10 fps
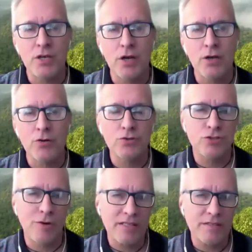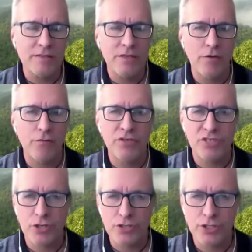contract of
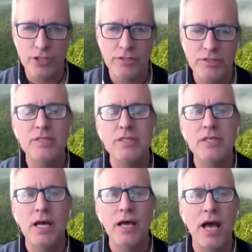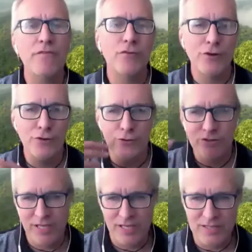researcher after your
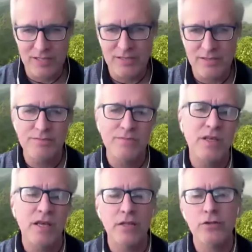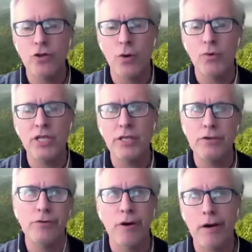thesis. And normally
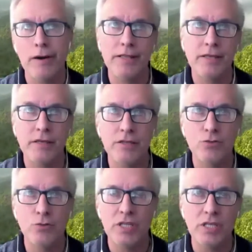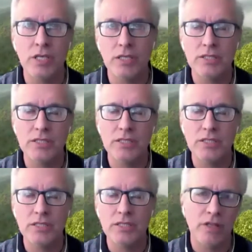you are like
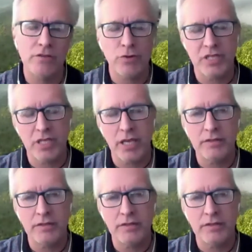27, 28.